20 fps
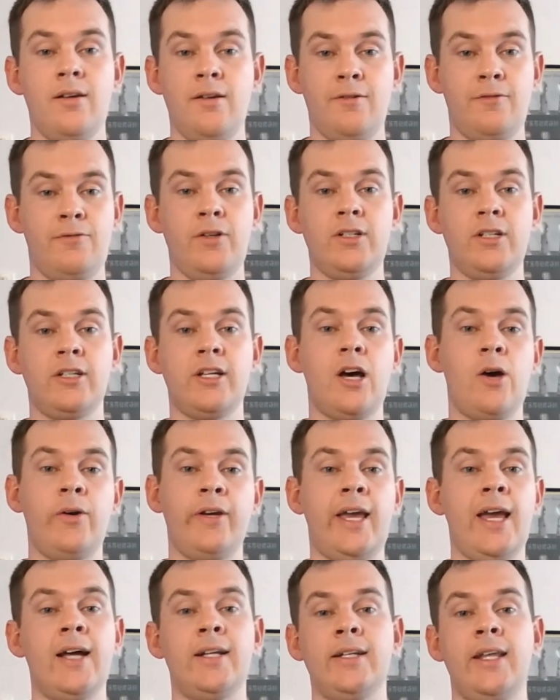Fickner going
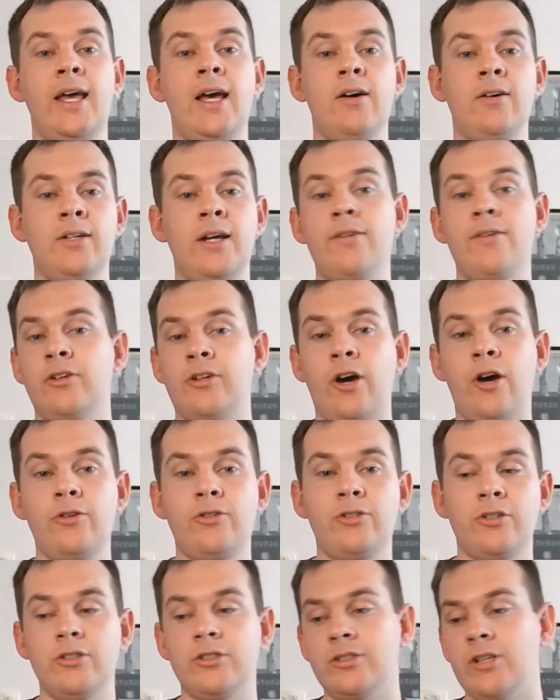out now and other
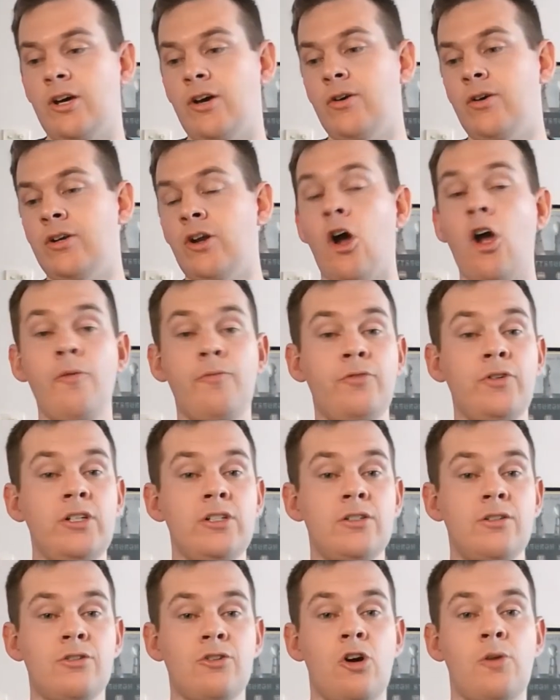coaches. So, and hopefully
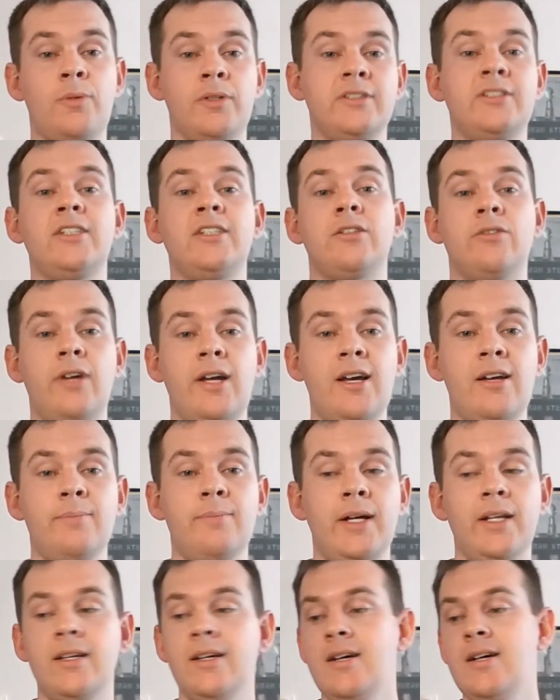Tomlin sticks around,
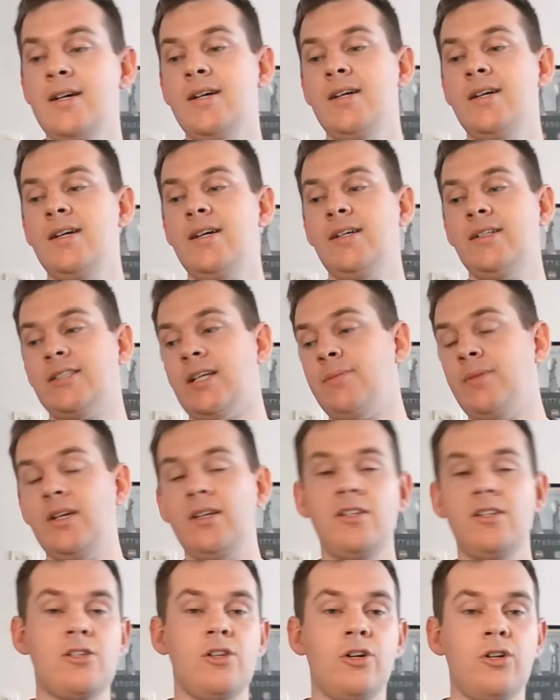but something in
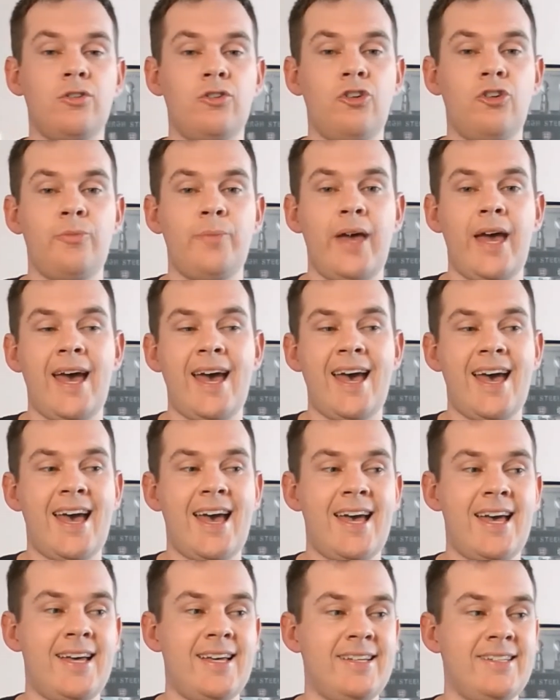this locker room
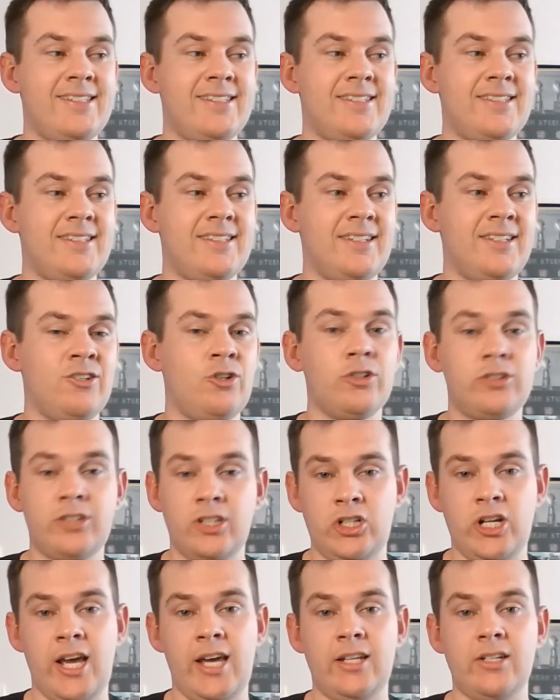has got to
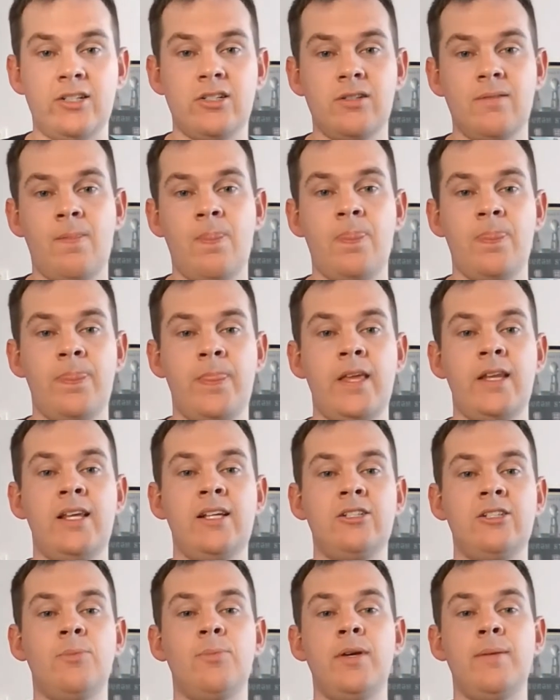change. There
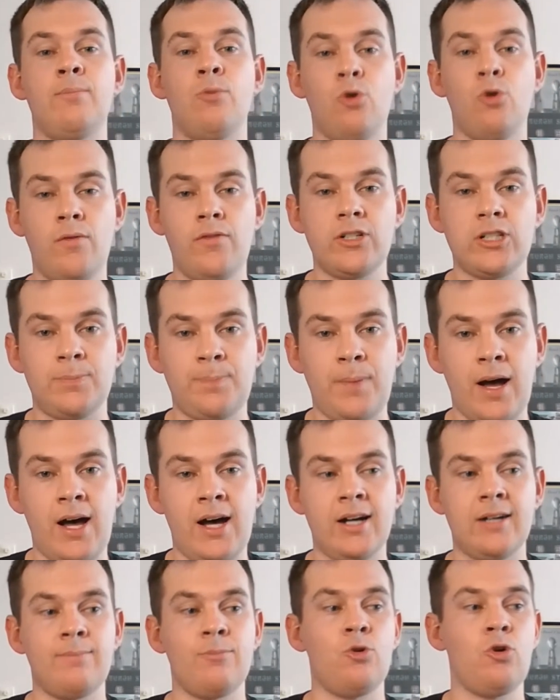needs to be more of a
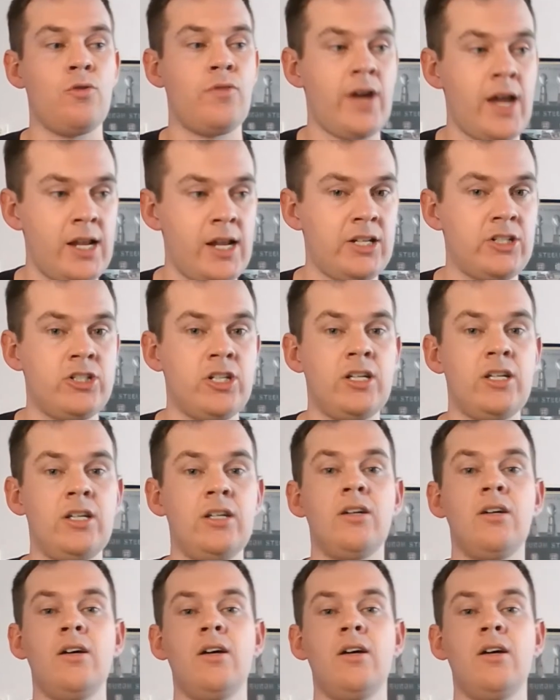spark, more of an energy.